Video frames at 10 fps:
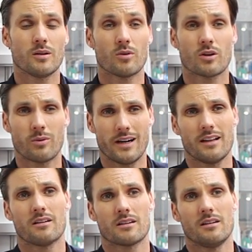we were
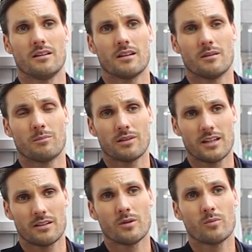quite lucky that the
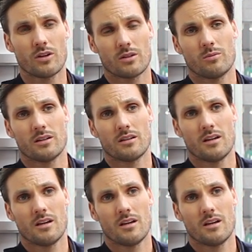place we worked with